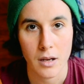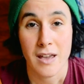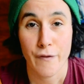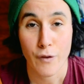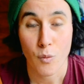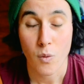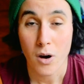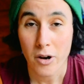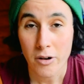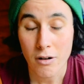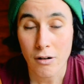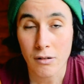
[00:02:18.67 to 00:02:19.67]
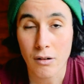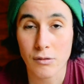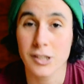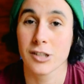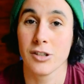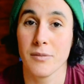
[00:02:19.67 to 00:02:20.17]
If a warrior
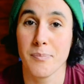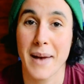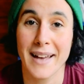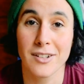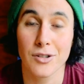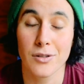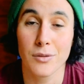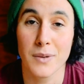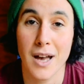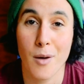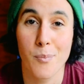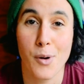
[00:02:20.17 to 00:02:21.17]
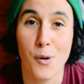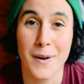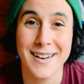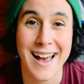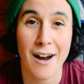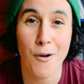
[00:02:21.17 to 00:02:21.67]
goes to battle with a bow
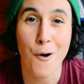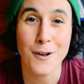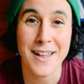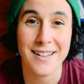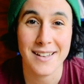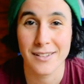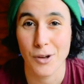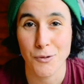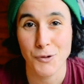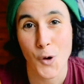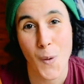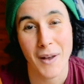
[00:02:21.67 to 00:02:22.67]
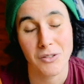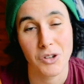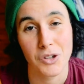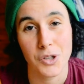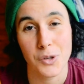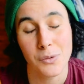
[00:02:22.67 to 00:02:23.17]
and arrow that they don't know how
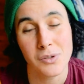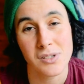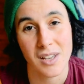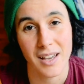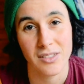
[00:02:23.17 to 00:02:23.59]
to use,